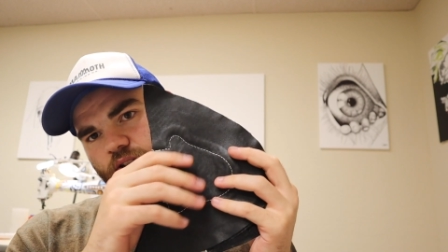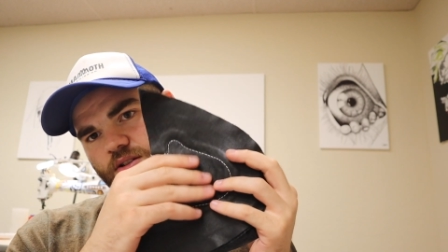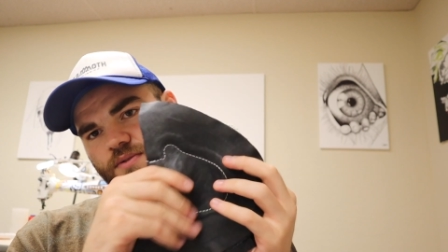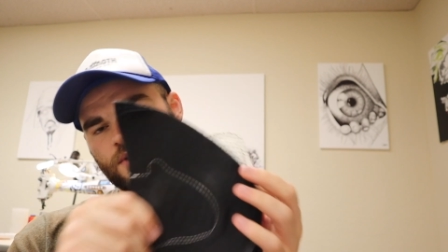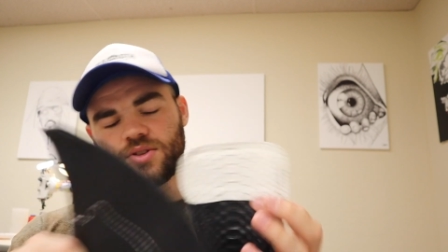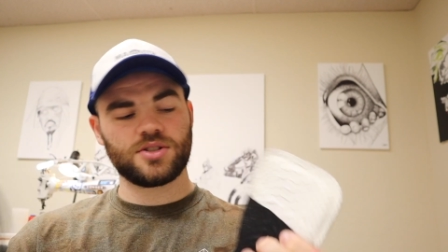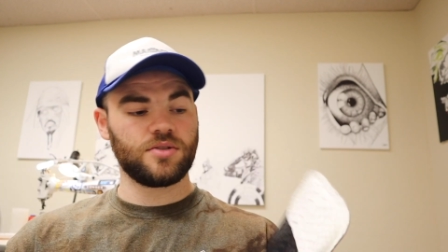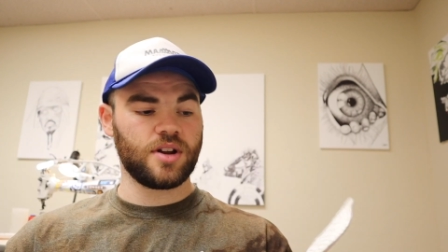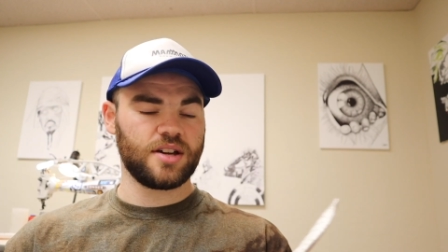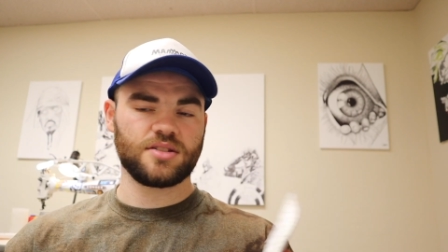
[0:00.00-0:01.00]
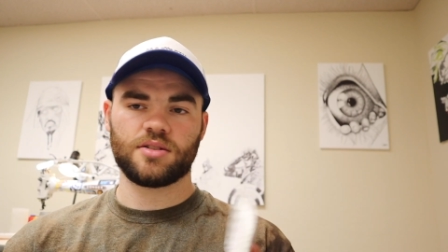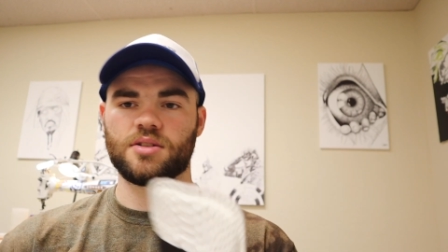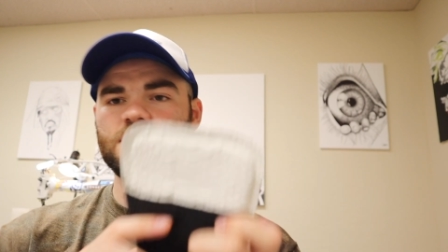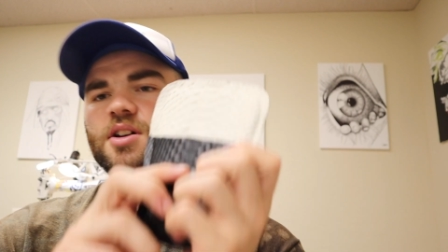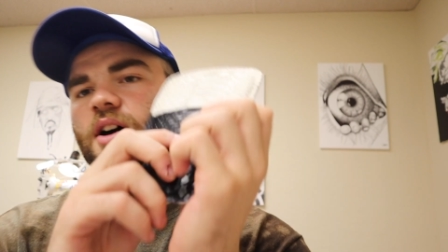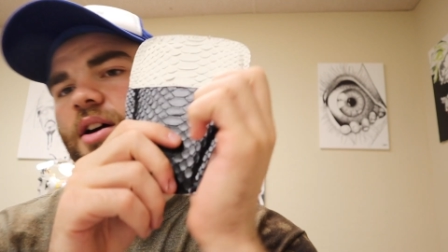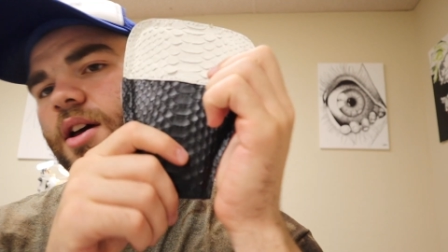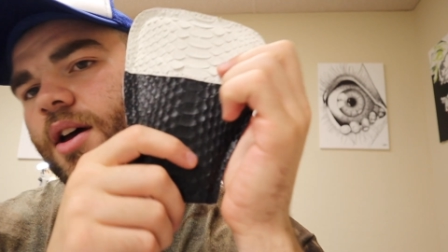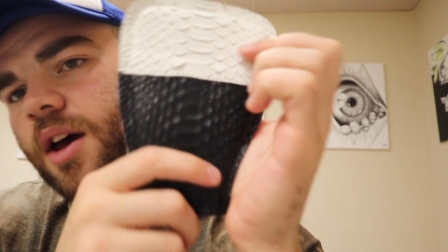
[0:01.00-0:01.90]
It just feels so nice on the sock.